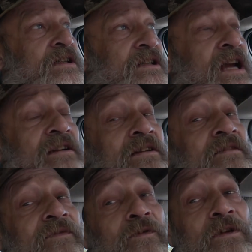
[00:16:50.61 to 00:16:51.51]
Down
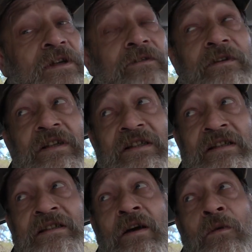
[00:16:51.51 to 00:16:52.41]
here, 40 degrees,
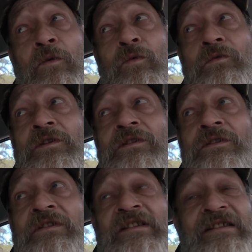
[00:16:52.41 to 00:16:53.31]
it's cold.
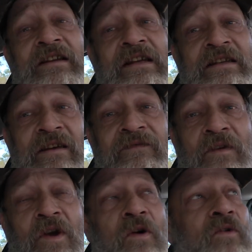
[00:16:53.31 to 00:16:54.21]
It's like a
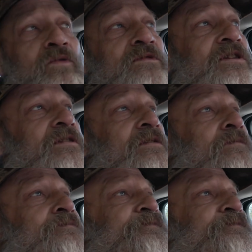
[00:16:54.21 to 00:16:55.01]
different cold, you know.